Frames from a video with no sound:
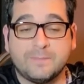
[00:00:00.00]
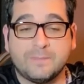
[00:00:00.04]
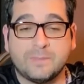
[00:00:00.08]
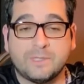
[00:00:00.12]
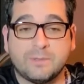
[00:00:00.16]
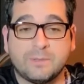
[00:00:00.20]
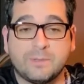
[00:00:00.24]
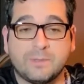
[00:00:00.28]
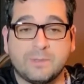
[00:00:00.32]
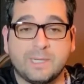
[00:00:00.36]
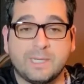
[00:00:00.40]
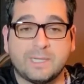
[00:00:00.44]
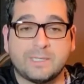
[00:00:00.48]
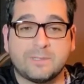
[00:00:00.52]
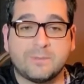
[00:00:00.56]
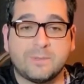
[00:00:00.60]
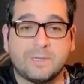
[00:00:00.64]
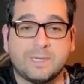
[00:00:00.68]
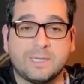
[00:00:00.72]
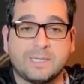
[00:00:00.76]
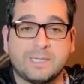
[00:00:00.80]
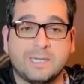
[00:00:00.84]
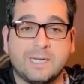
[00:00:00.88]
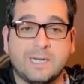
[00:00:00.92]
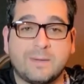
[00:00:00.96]
So next we're
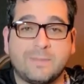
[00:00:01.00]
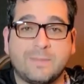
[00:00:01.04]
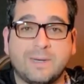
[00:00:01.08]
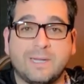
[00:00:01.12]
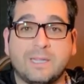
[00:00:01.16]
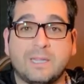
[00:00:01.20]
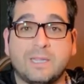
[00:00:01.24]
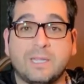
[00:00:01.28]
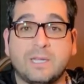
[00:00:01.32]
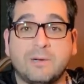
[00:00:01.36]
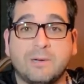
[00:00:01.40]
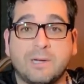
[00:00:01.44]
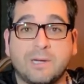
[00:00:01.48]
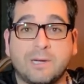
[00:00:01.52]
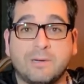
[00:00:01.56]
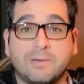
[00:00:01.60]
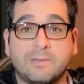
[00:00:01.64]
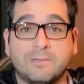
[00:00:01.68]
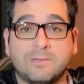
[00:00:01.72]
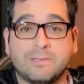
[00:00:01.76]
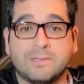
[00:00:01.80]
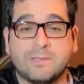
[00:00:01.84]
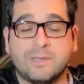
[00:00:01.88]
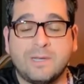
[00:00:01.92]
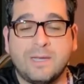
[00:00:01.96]
going to talk about
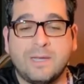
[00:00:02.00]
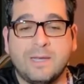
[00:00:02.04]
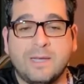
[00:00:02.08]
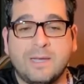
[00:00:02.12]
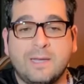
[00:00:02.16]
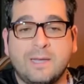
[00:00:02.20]
logos.